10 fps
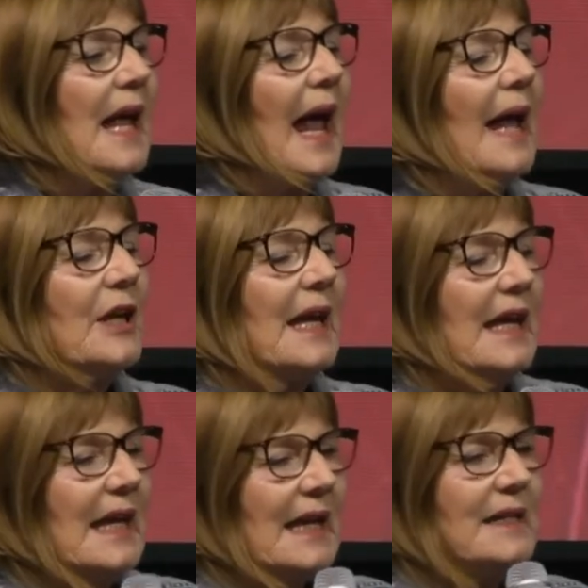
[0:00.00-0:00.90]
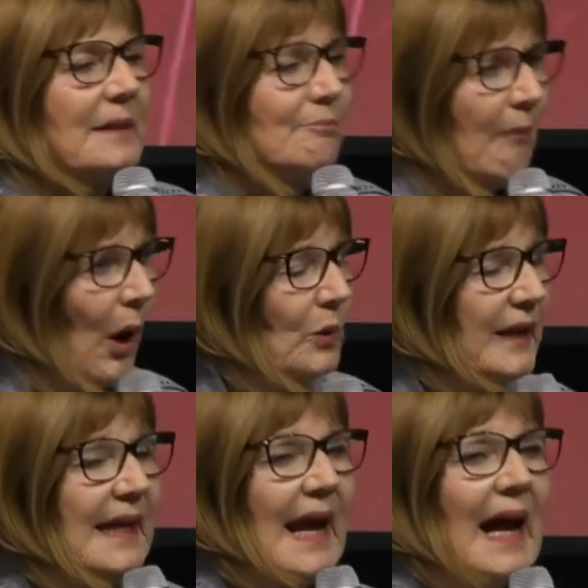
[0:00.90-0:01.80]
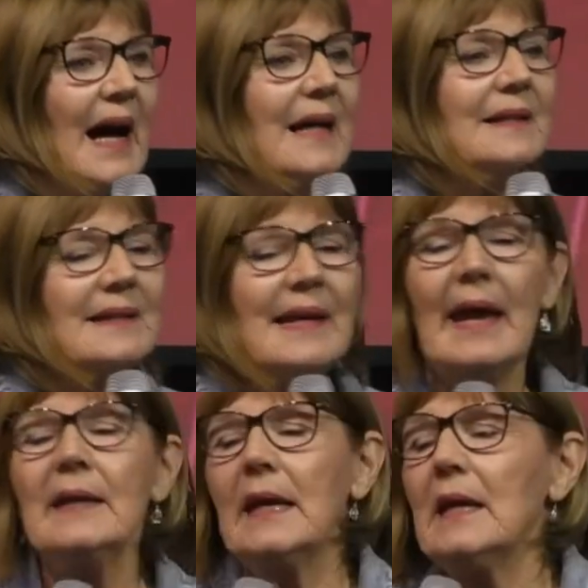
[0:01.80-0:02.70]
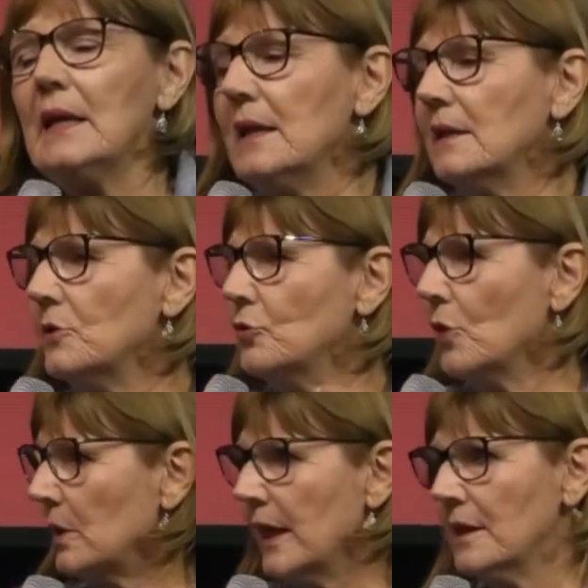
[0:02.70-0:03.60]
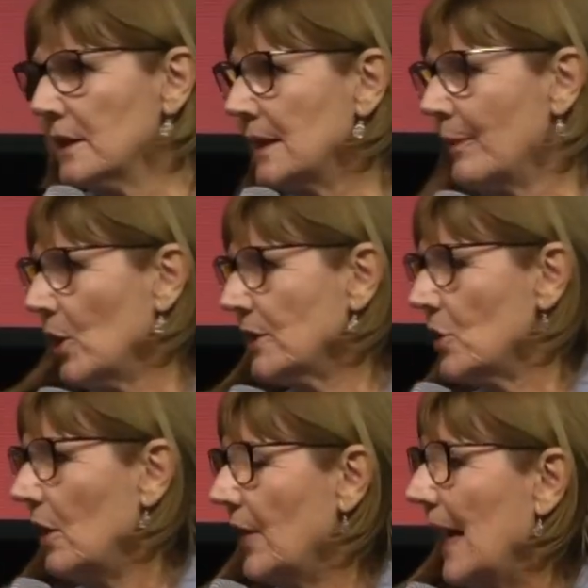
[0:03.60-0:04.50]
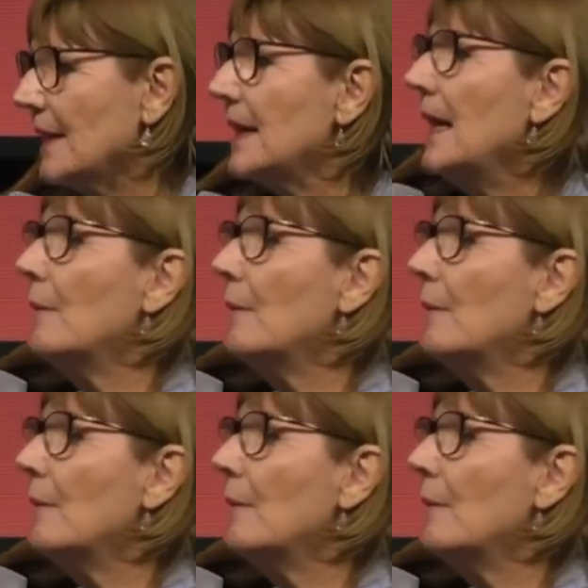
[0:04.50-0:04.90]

and He is molding us, and He is knocking the spots off us,